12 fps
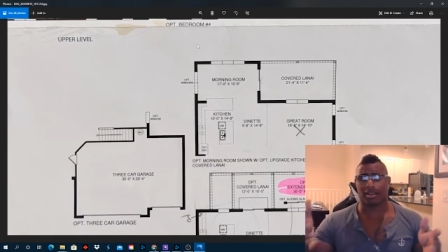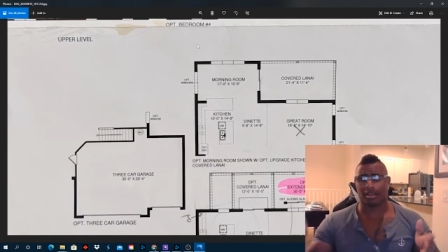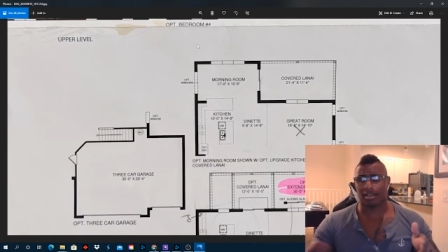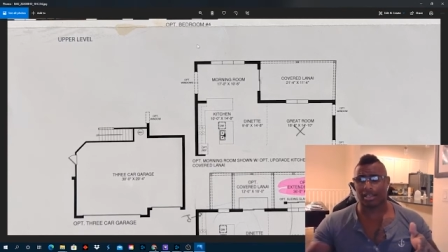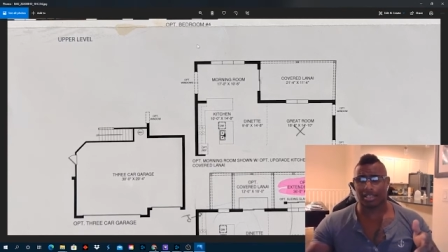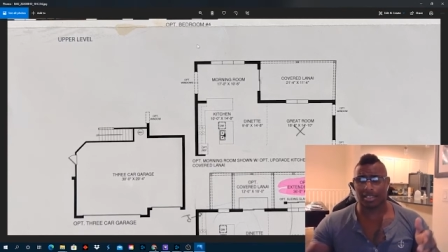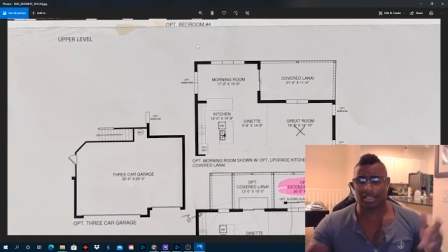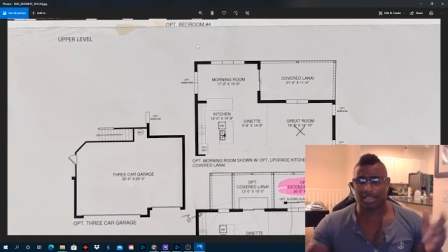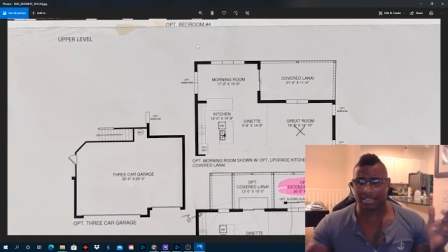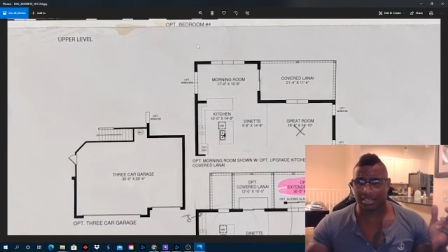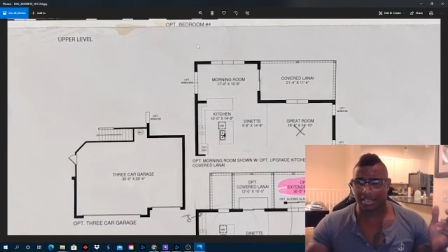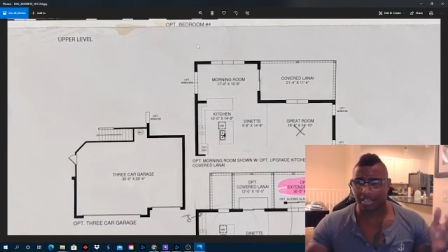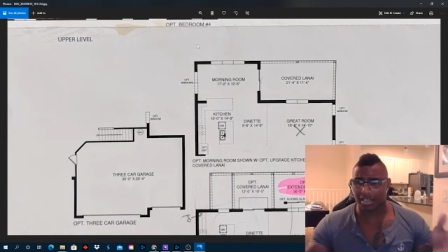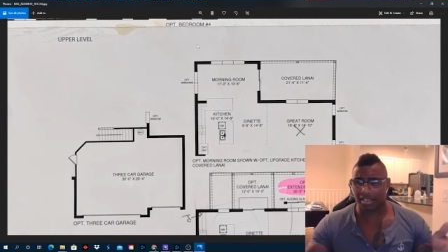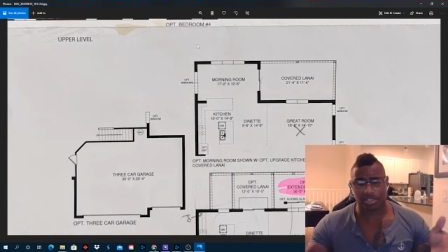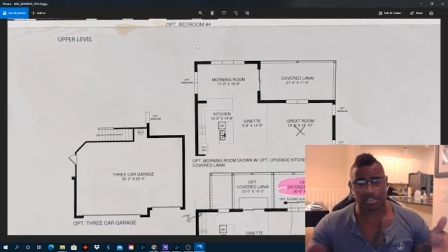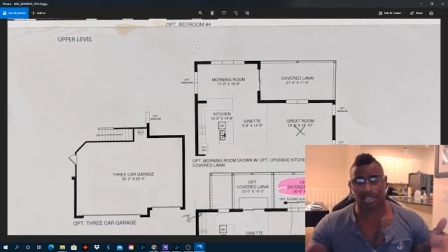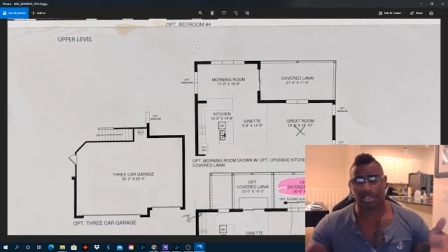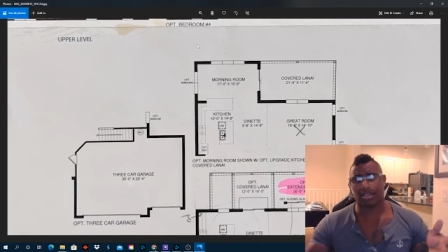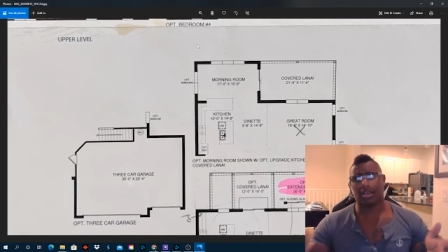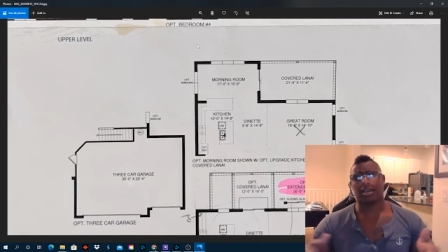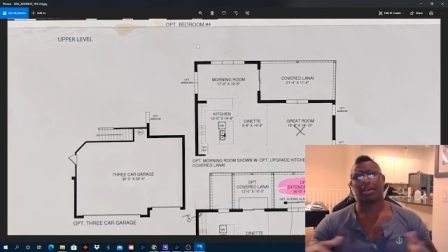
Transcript: cleanliness, and condition.